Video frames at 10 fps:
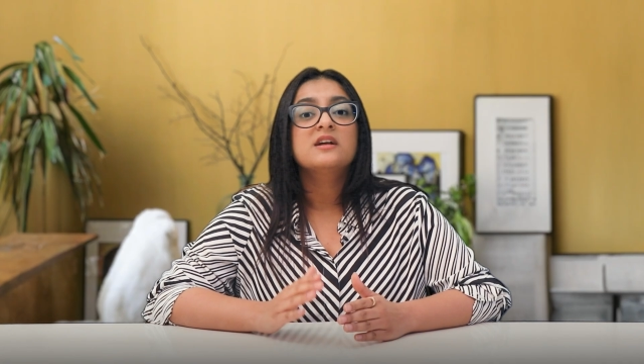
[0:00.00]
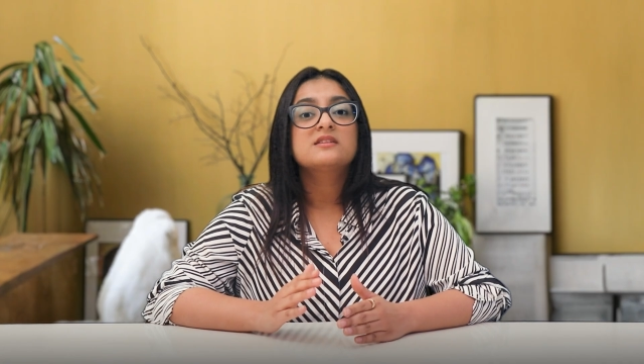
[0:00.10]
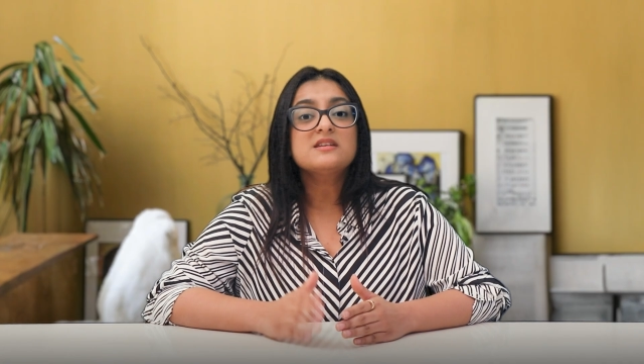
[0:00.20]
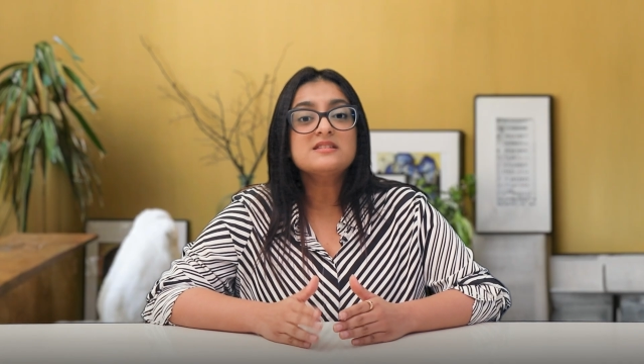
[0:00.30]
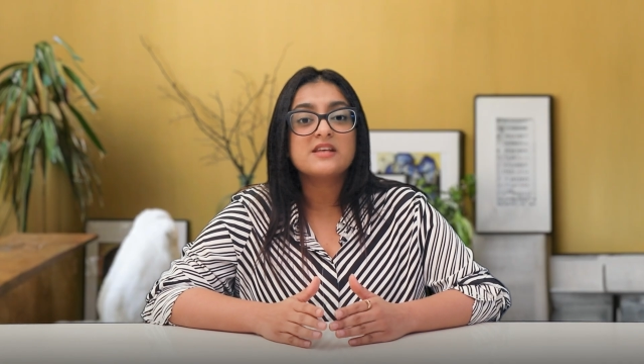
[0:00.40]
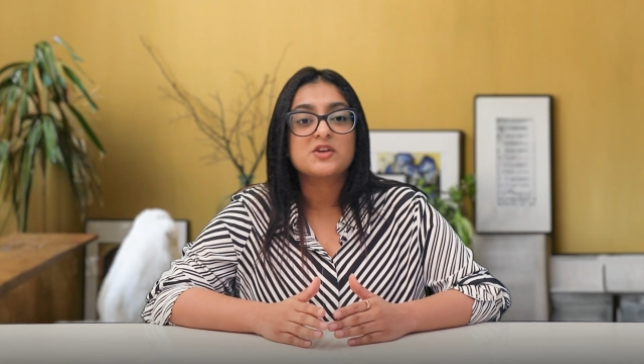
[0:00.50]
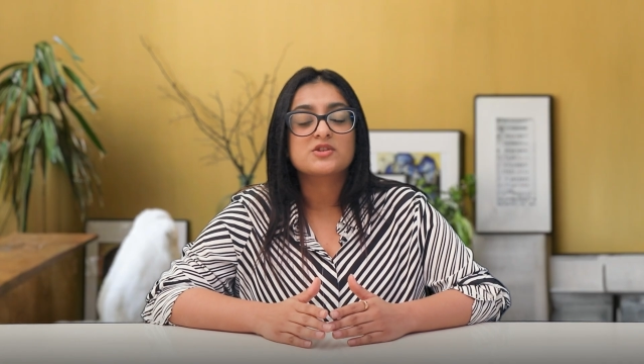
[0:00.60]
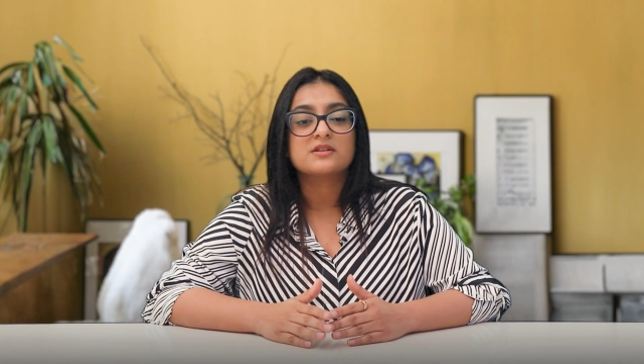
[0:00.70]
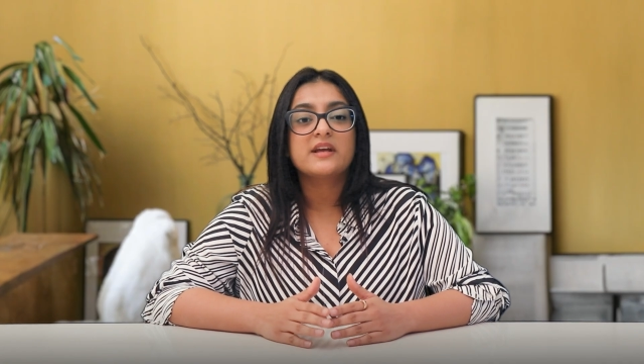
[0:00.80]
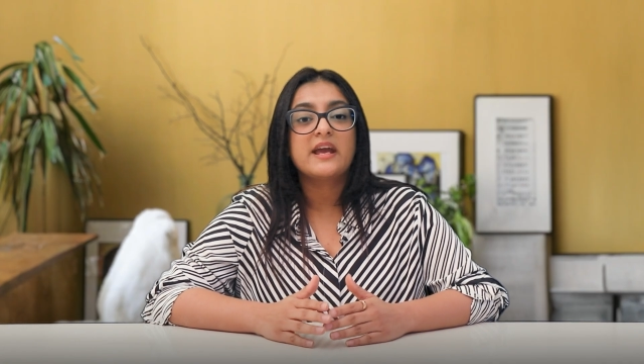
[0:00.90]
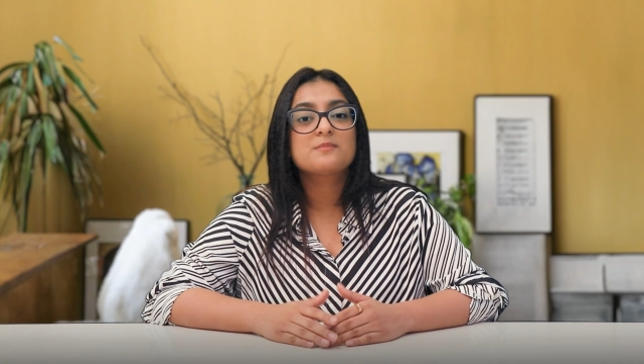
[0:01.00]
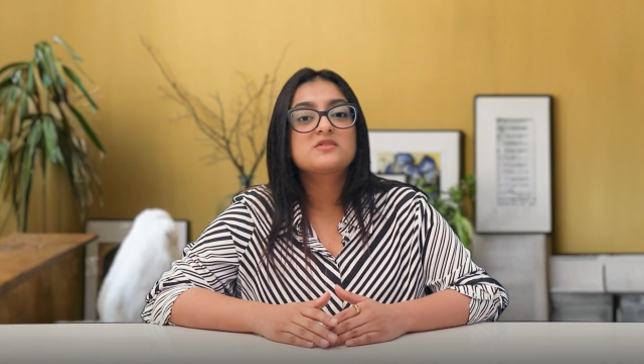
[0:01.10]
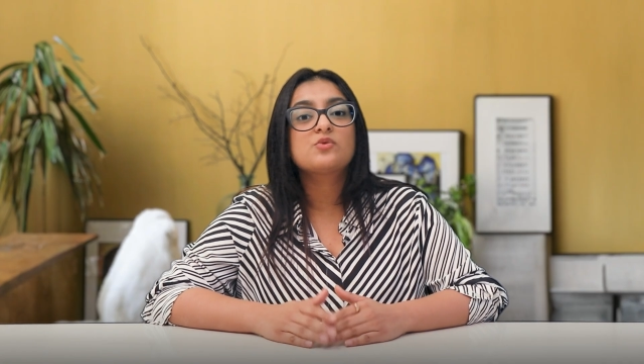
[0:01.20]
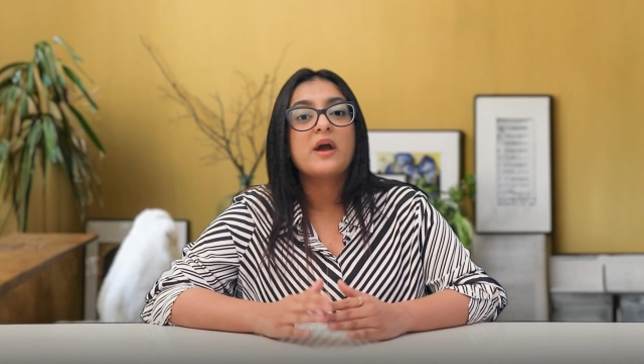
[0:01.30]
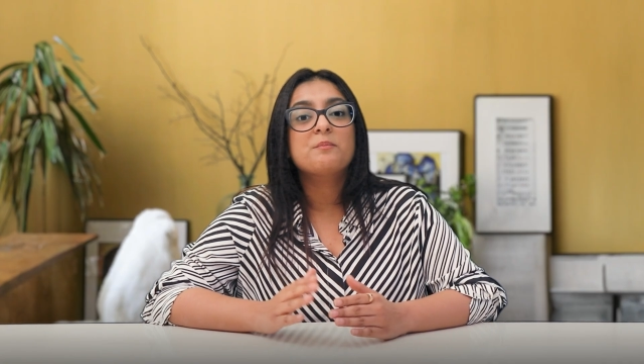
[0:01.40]
this session aims
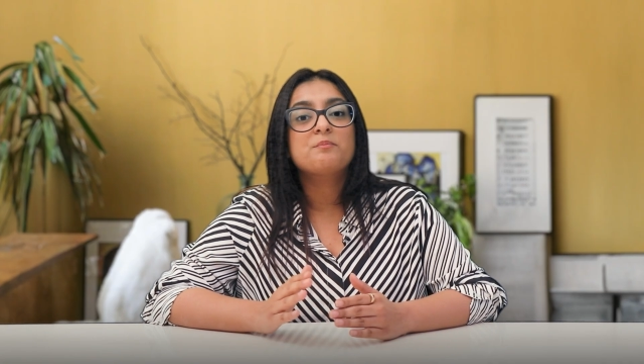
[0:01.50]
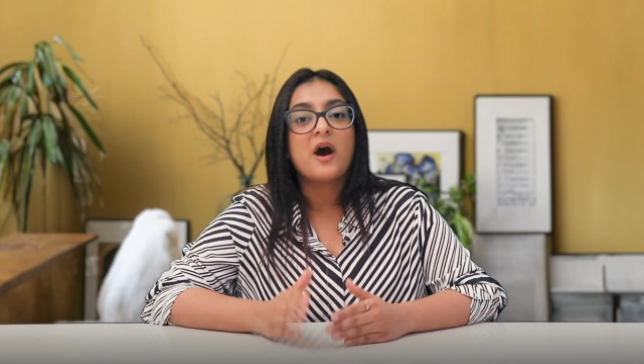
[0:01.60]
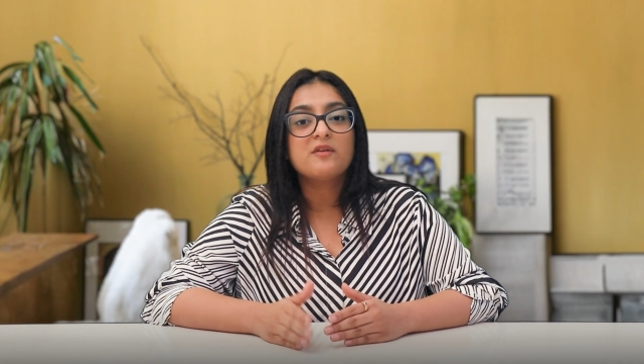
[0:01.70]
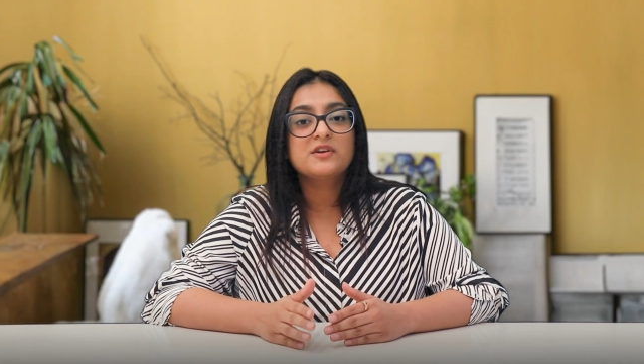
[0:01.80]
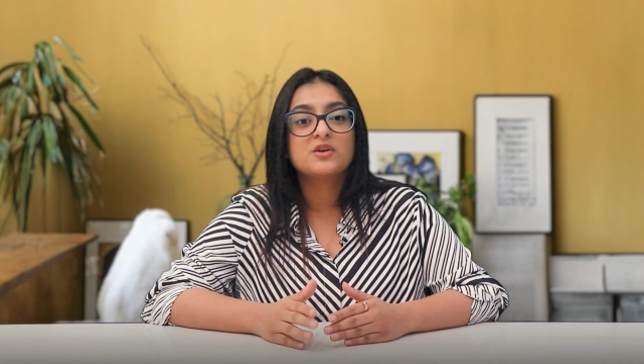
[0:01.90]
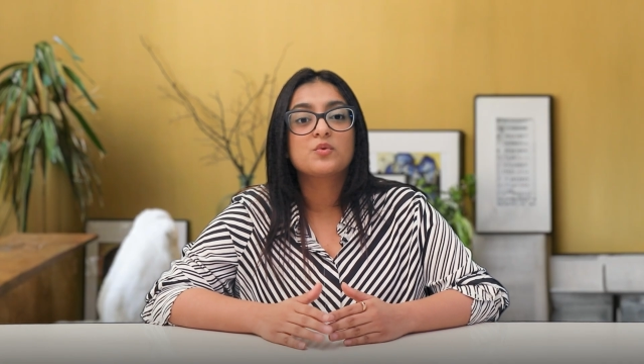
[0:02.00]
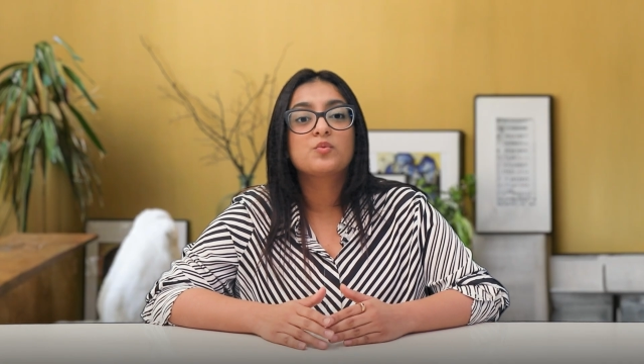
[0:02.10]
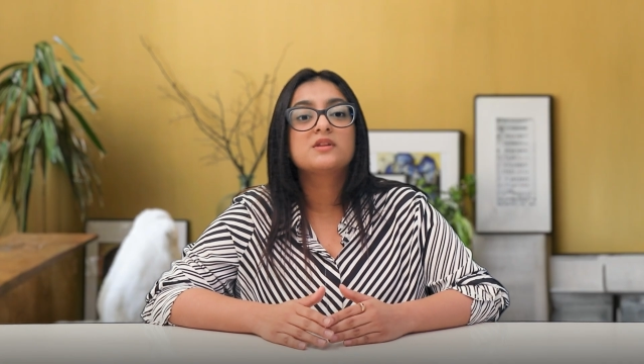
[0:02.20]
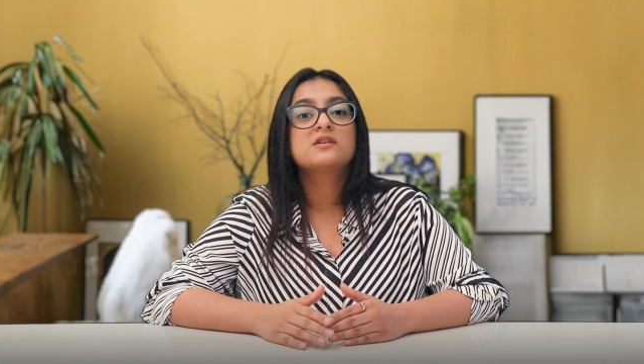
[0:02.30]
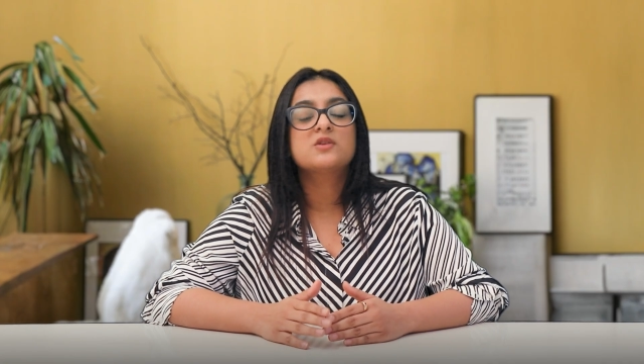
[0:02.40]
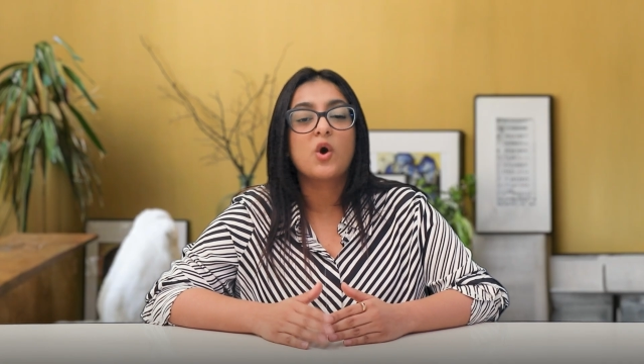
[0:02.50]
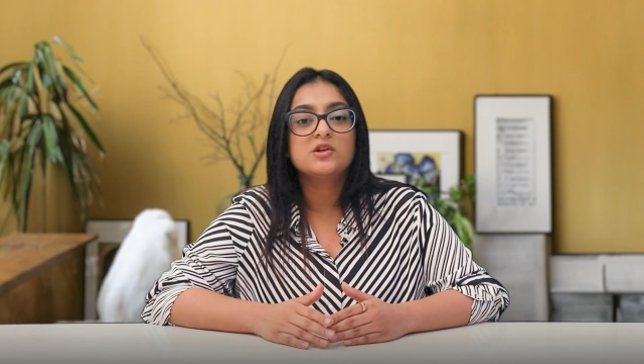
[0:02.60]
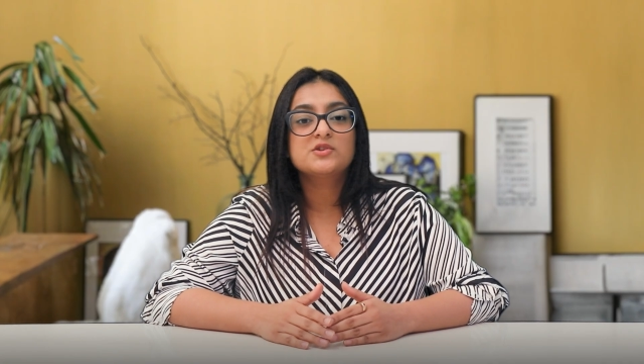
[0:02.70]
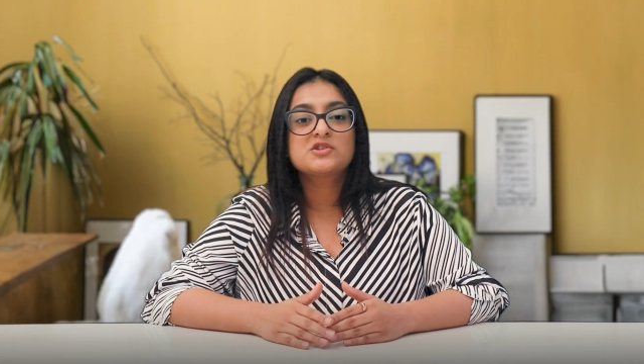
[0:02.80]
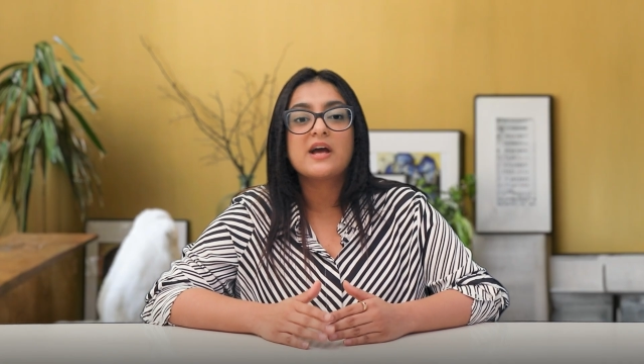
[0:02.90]
to empower you with the
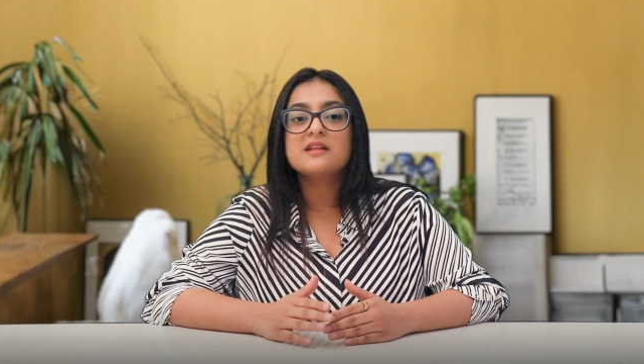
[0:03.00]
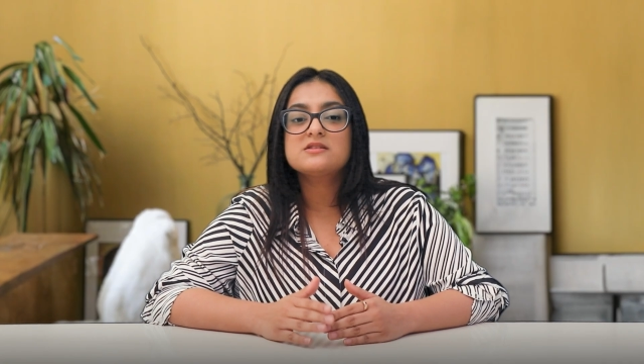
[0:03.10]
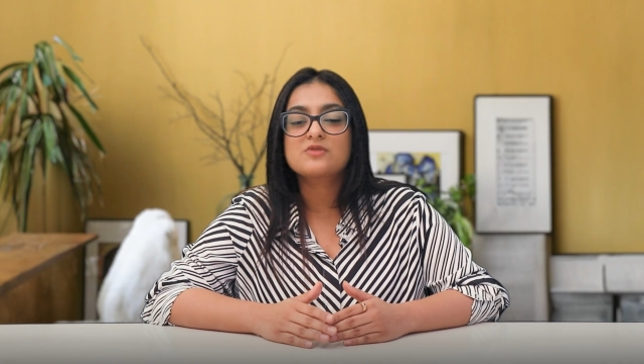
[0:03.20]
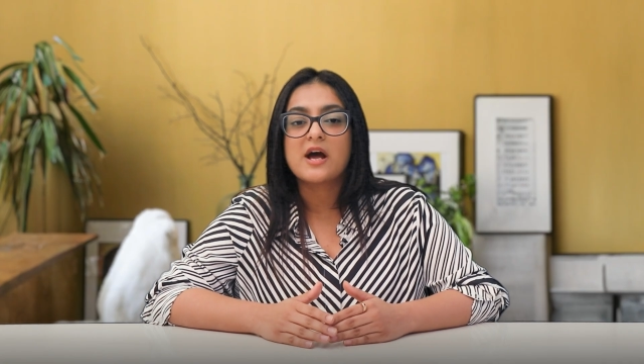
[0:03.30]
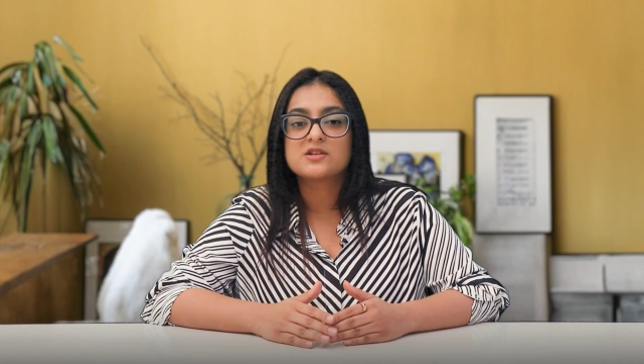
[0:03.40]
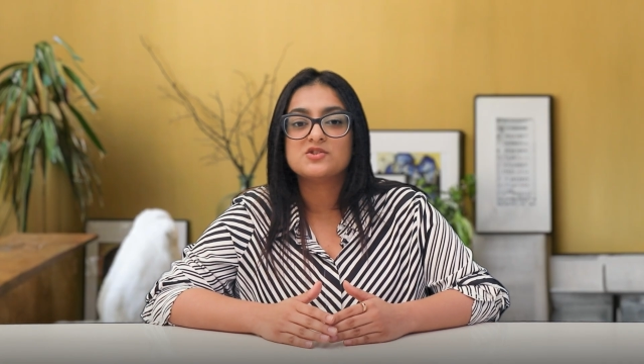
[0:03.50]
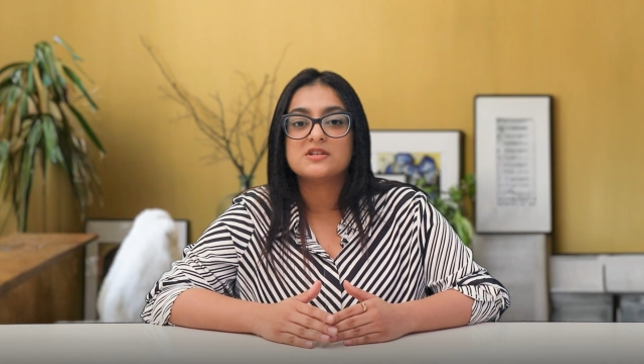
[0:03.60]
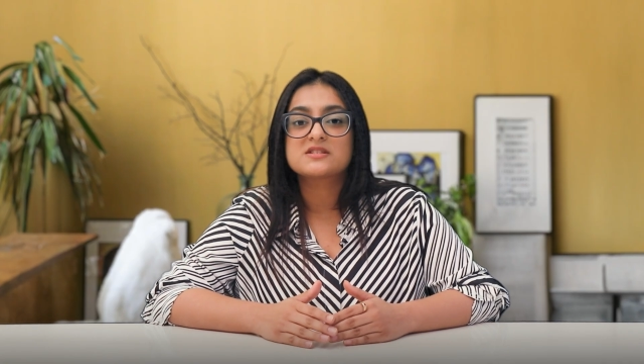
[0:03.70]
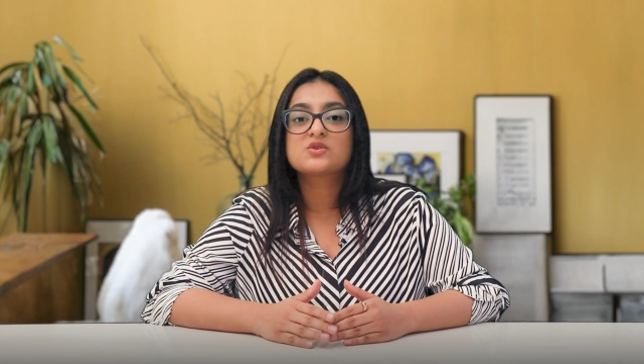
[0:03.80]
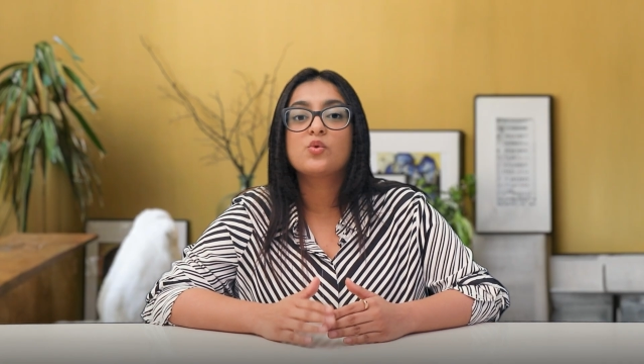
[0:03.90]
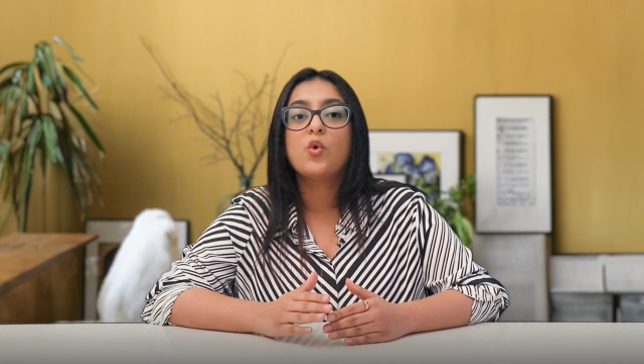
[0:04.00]
knowledge and strategies to